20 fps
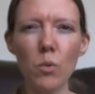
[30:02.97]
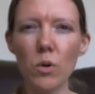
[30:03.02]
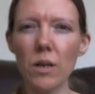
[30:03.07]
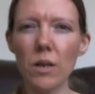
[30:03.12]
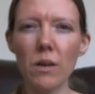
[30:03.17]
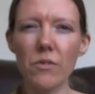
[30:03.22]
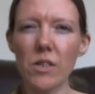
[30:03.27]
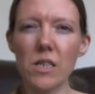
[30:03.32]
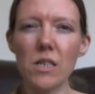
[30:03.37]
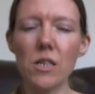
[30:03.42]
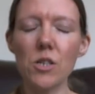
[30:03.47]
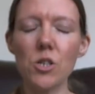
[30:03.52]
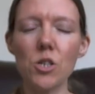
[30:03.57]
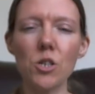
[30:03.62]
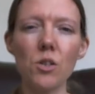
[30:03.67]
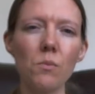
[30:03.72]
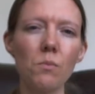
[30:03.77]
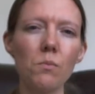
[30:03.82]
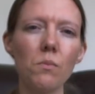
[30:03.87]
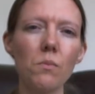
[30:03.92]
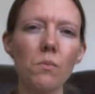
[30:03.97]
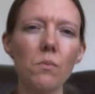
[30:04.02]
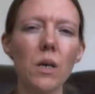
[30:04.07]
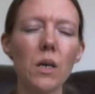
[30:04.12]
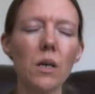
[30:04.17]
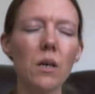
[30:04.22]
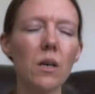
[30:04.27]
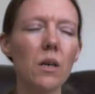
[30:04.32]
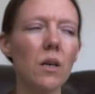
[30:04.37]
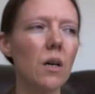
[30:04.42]
would never stitch them.
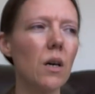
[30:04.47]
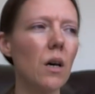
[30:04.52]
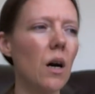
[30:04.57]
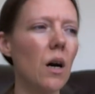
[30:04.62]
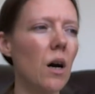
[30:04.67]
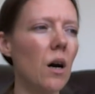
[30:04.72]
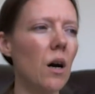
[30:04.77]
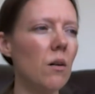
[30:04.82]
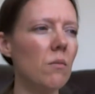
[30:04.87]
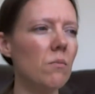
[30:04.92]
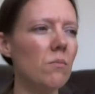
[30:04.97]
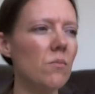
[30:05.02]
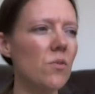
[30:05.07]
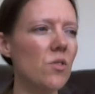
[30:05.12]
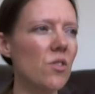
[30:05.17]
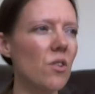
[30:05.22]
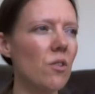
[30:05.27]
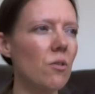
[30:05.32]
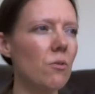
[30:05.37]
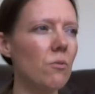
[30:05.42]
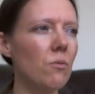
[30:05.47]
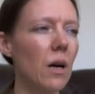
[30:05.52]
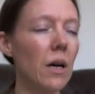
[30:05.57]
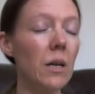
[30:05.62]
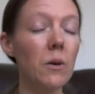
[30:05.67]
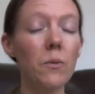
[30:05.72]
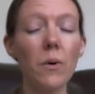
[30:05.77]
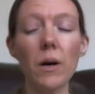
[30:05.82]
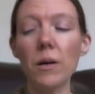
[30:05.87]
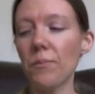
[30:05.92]
So
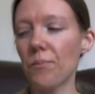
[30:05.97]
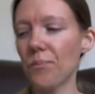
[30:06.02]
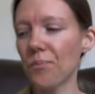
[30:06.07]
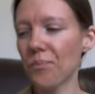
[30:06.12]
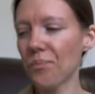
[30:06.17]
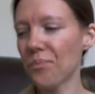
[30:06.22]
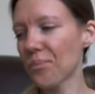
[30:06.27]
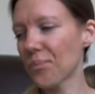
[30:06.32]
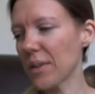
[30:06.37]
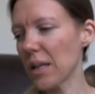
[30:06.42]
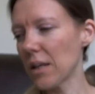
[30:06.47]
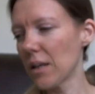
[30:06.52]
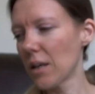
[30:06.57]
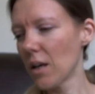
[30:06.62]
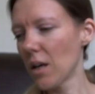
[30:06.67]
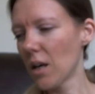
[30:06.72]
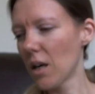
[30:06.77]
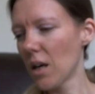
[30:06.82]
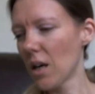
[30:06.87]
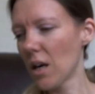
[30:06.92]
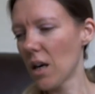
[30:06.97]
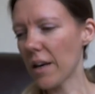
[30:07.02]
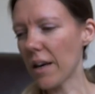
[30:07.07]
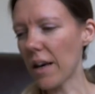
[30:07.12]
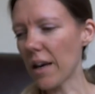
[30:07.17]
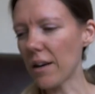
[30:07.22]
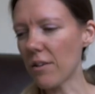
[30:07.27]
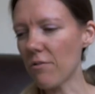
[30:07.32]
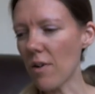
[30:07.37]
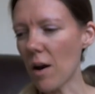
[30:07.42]
anyway,
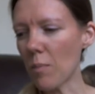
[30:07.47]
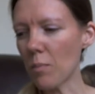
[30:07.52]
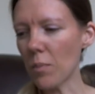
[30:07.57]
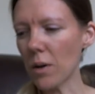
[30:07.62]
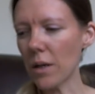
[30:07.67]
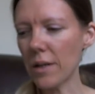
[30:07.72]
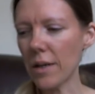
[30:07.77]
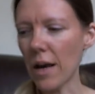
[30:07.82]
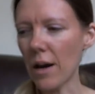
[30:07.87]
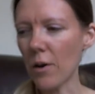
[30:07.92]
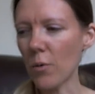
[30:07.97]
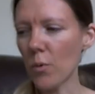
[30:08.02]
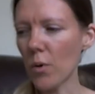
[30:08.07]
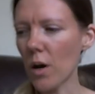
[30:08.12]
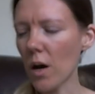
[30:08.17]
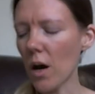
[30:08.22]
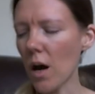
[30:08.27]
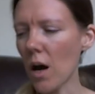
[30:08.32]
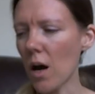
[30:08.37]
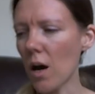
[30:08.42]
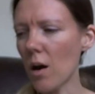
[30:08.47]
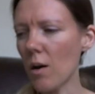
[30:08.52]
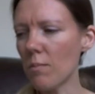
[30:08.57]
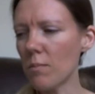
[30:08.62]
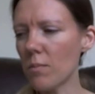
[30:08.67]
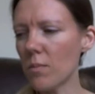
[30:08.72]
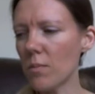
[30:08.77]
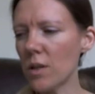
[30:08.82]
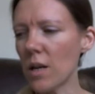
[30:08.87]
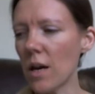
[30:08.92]
kind of rambling now.
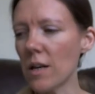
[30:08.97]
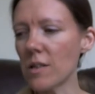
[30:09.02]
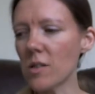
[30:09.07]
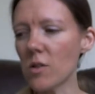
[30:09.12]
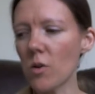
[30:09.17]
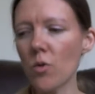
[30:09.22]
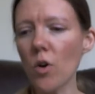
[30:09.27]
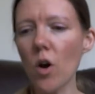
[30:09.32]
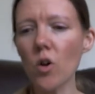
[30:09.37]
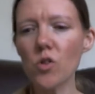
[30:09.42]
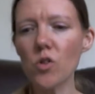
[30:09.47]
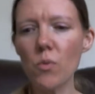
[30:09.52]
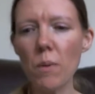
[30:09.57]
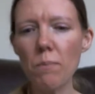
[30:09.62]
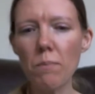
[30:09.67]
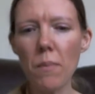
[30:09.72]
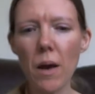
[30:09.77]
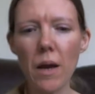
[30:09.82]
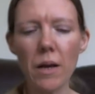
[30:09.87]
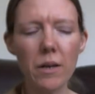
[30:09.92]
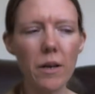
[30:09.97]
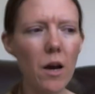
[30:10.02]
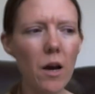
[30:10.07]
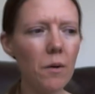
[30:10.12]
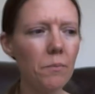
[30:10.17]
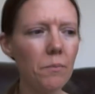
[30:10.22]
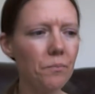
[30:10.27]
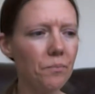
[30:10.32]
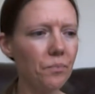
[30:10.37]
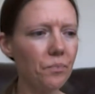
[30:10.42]
Yeah, so not doing
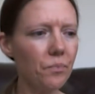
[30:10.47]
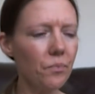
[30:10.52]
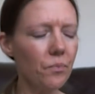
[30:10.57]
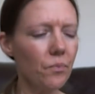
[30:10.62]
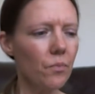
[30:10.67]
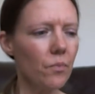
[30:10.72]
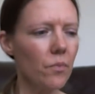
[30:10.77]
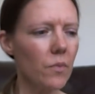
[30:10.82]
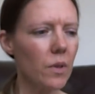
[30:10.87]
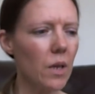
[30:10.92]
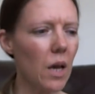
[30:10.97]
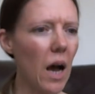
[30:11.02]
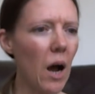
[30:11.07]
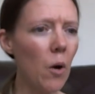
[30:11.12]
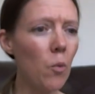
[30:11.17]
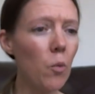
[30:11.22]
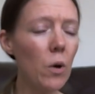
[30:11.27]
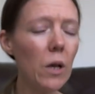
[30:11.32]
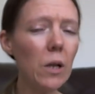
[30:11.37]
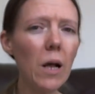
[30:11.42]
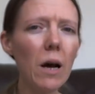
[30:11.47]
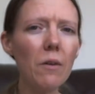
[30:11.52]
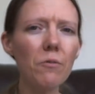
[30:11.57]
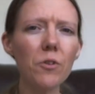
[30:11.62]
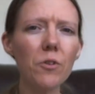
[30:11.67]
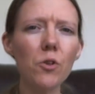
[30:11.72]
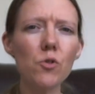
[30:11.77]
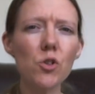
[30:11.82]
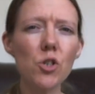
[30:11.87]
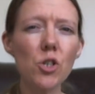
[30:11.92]
Mania. I will have
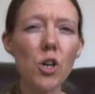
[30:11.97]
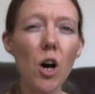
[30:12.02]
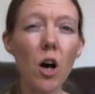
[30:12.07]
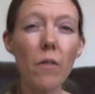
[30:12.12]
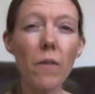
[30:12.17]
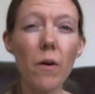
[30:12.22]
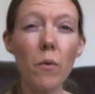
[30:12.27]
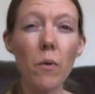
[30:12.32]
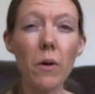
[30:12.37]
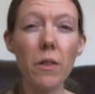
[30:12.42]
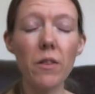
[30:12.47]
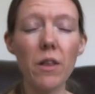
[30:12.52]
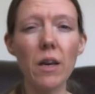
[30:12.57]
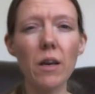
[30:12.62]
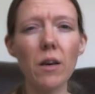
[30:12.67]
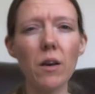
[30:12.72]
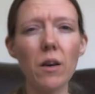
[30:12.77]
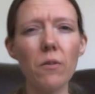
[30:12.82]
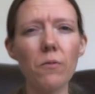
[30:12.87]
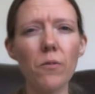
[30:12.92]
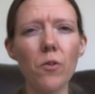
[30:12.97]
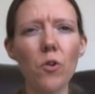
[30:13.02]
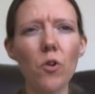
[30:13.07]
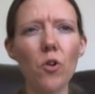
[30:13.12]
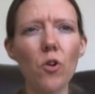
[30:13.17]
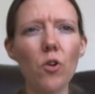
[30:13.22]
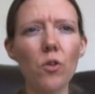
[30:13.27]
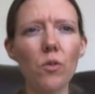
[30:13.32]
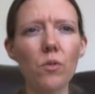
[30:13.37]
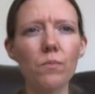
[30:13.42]
a new start though, I think,
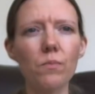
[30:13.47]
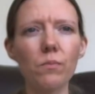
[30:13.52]
for